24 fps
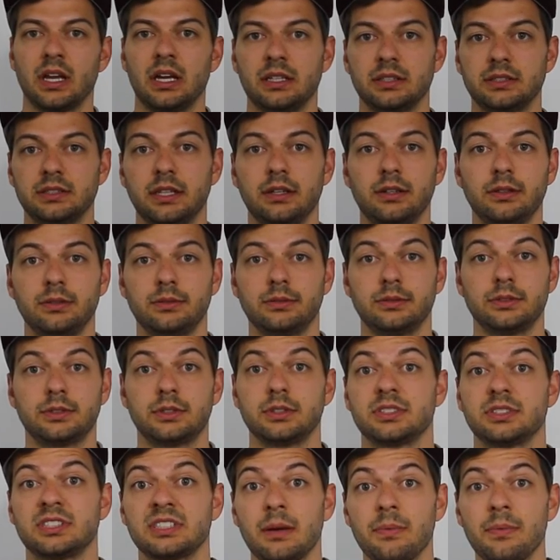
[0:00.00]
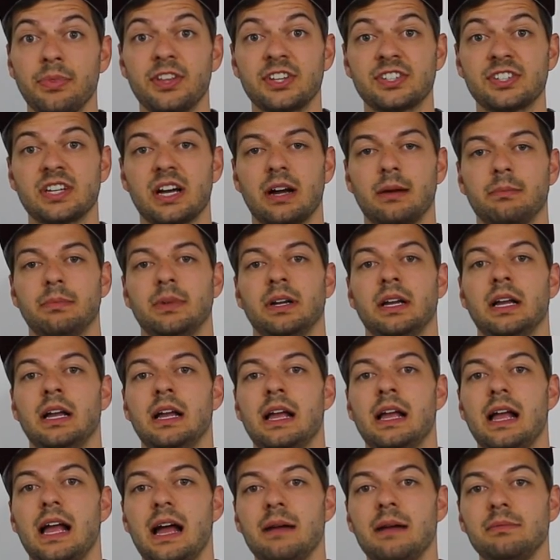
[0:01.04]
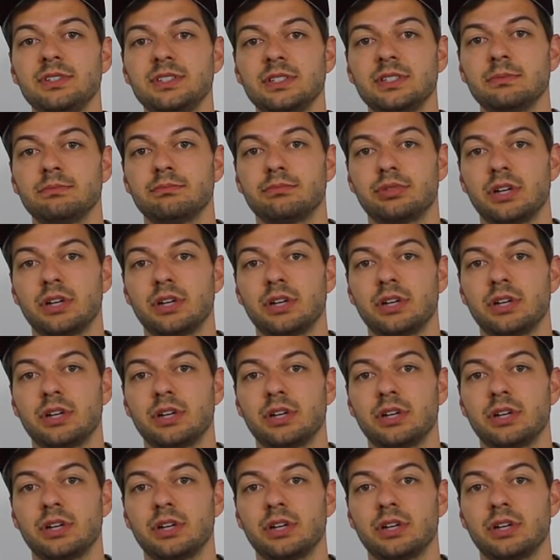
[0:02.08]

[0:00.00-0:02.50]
So to sum this up, Amazon